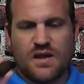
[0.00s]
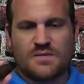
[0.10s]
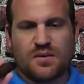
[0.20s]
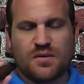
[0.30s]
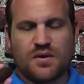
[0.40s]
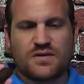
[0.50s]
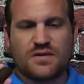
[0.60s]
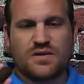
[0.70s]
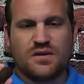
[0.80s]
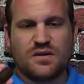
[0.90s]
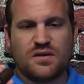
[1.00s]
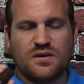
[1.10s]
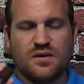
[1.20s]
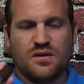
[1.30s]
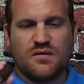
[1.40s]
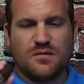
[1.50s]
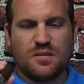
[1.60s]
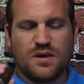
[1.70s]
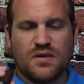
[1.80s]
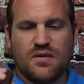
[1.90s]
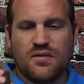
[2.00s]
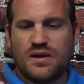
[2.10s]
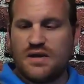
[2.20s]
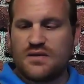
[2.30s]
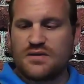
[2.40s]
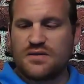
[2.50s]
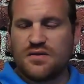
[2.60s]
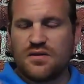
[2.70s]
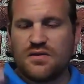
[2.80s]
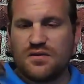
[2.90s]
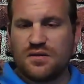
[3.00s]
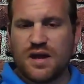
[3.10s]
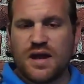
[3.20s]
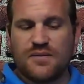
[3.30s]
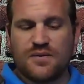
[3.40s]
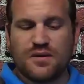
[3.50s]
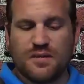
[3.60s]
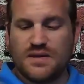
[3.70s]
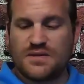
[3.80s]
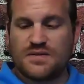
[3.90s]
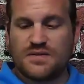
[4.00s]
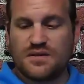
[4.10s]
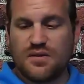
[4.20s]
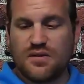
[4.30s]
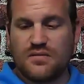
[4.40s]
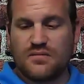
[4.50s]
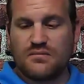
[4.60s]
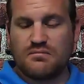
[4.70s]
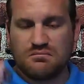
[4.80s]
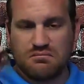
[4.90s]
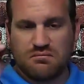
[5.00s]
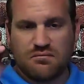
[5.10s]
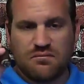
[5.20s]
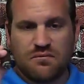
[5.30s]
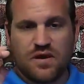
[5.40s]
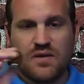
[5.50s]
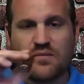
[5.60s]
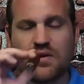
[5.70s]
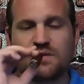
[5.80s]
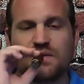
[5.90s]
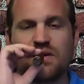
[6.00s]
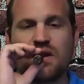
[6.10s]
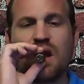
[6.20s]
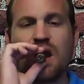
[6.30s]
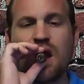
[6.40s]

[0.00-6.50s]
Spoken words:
It's progressed on from being an okay cigar to an absolutely amazing cigar. Very impressed with it.